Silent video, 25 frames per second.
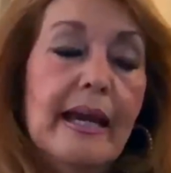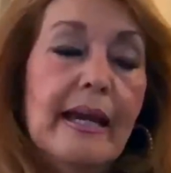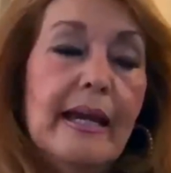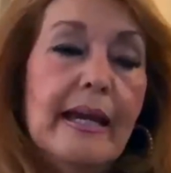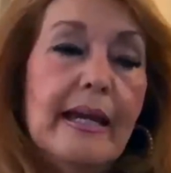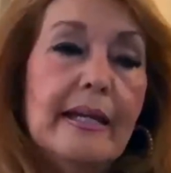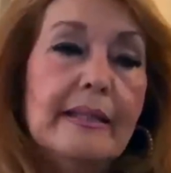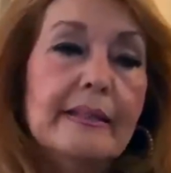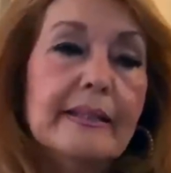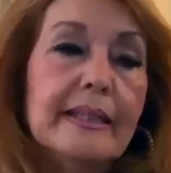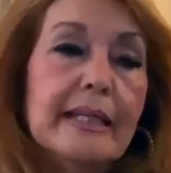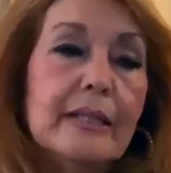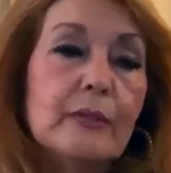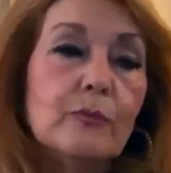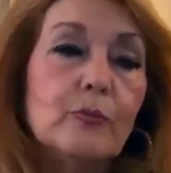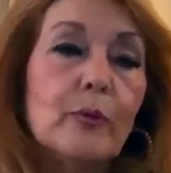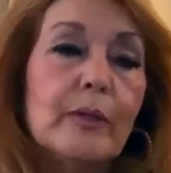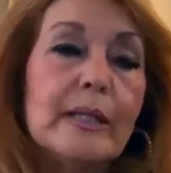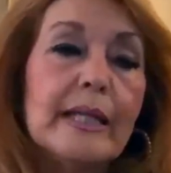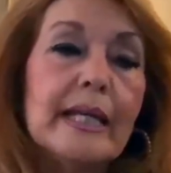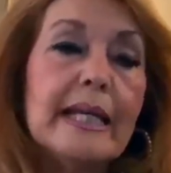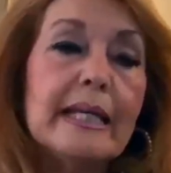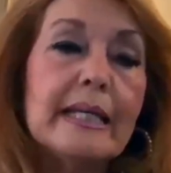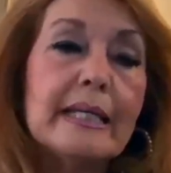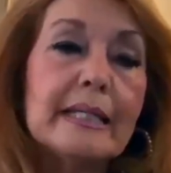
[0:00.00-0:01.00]
And then
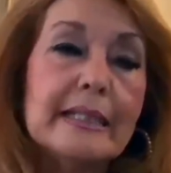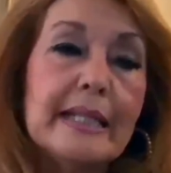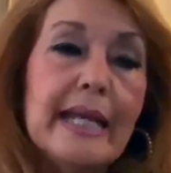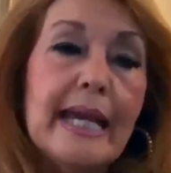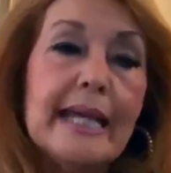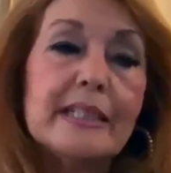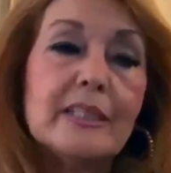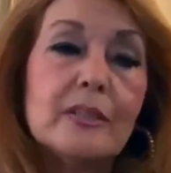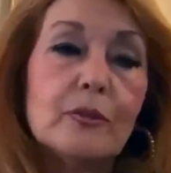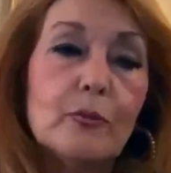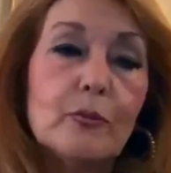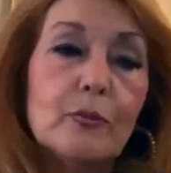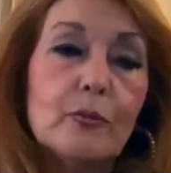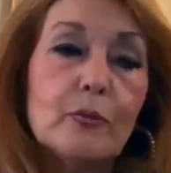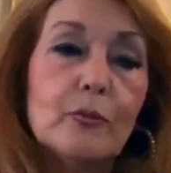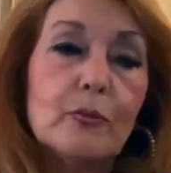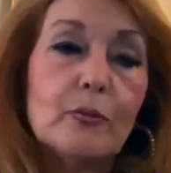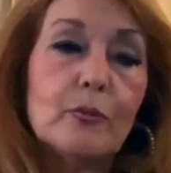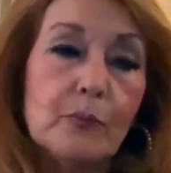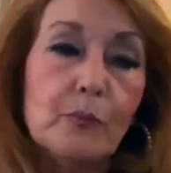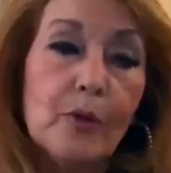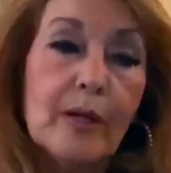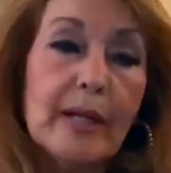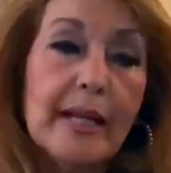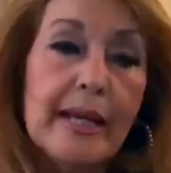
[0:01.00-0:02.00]
when he connected with
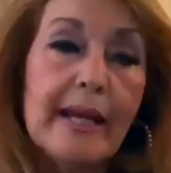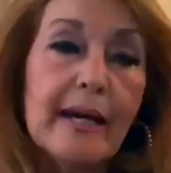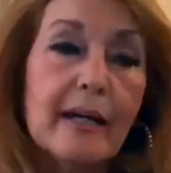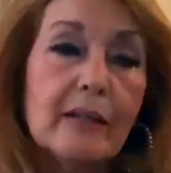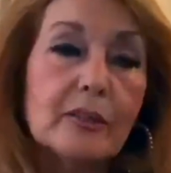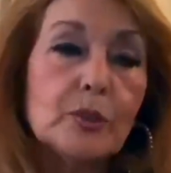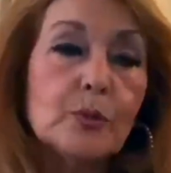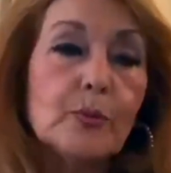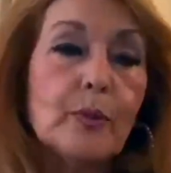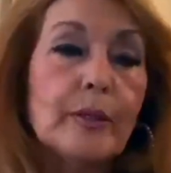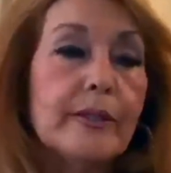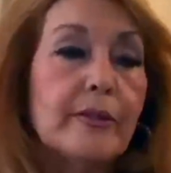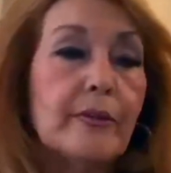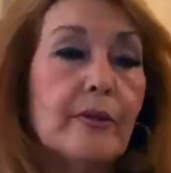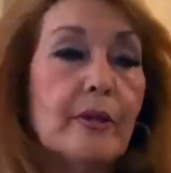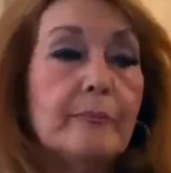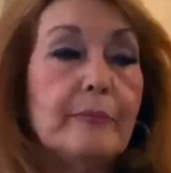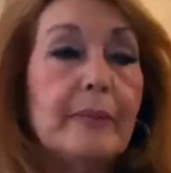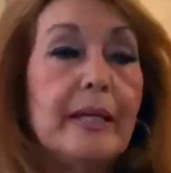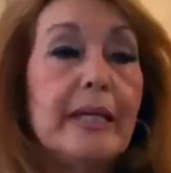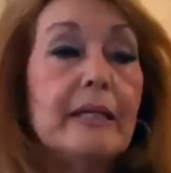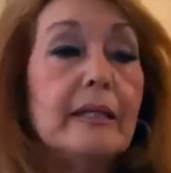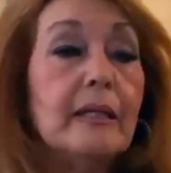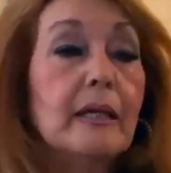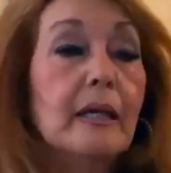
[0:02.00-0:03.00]
someone else, whether
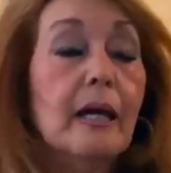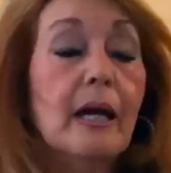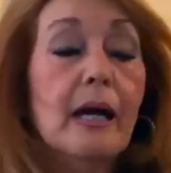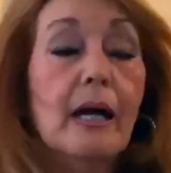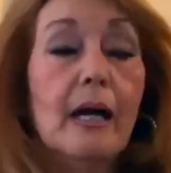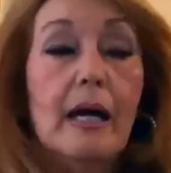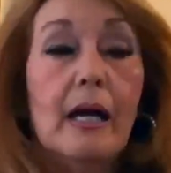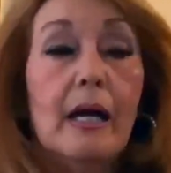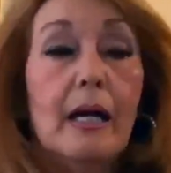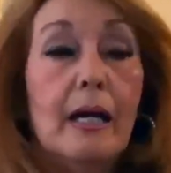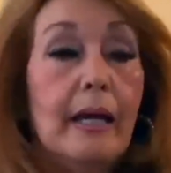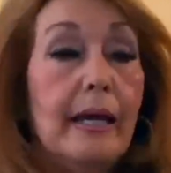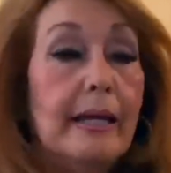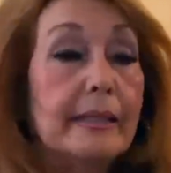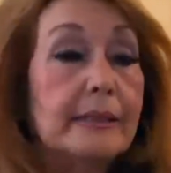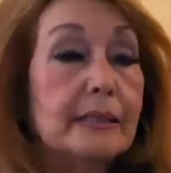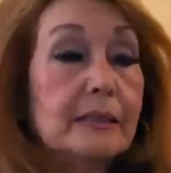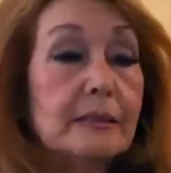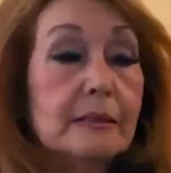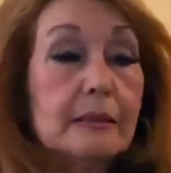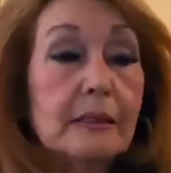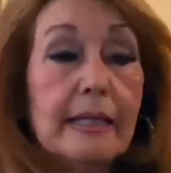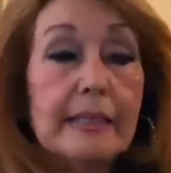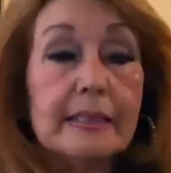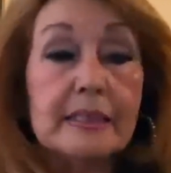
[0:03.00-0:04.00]
it be
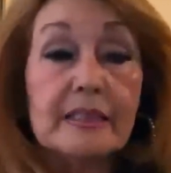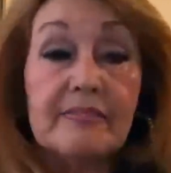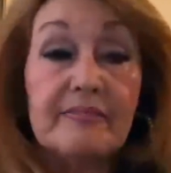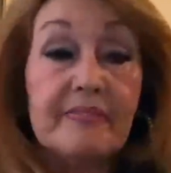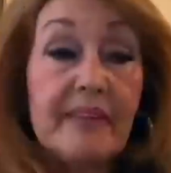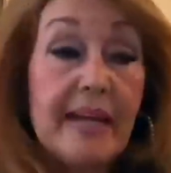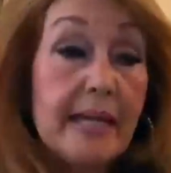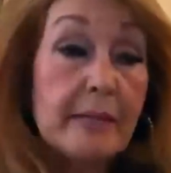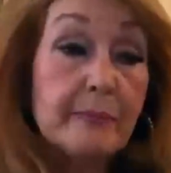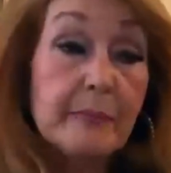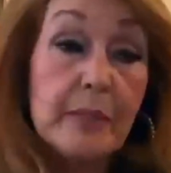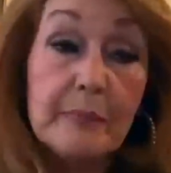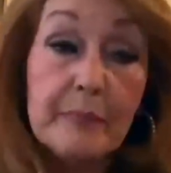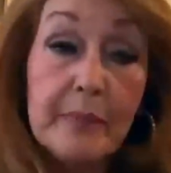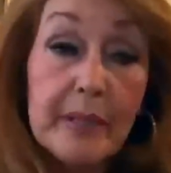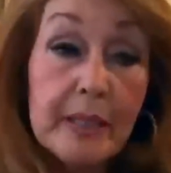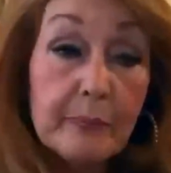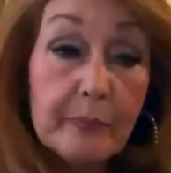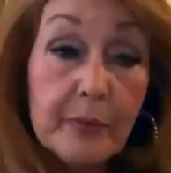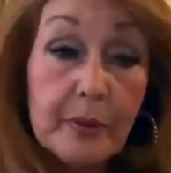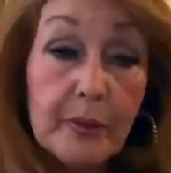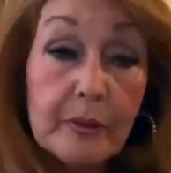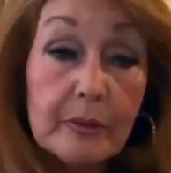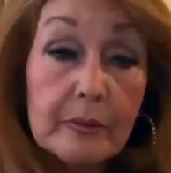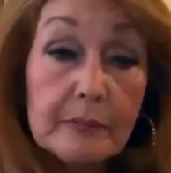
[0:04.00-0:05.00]
as a family
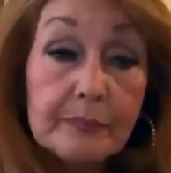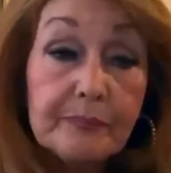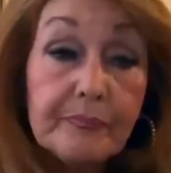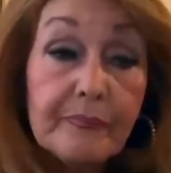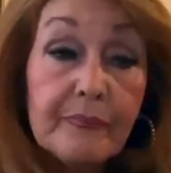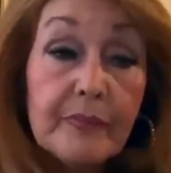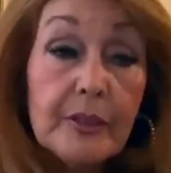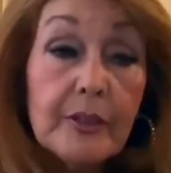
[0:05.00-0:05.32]
member,